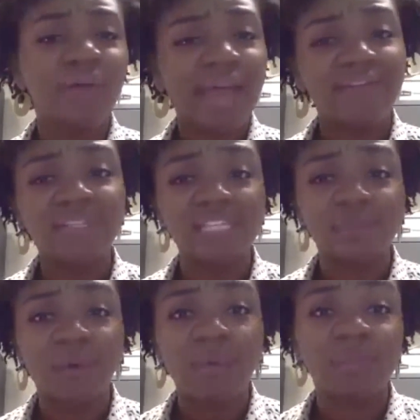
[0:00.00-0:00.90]
you're
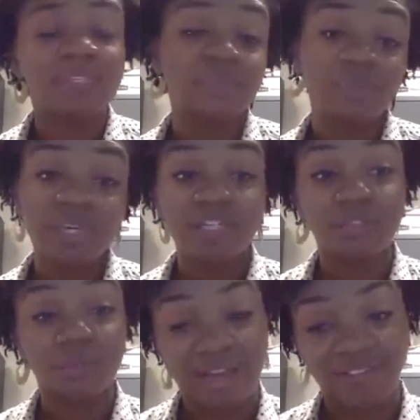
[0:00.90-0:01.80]
having these problems is because
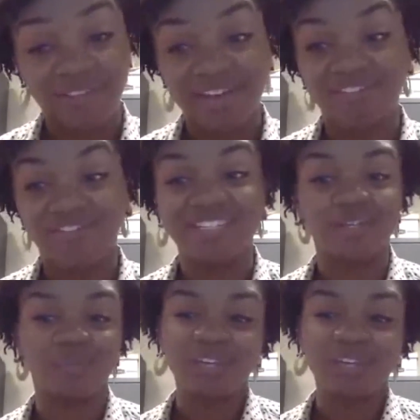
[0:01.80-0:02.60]
you don't have a lot of funding,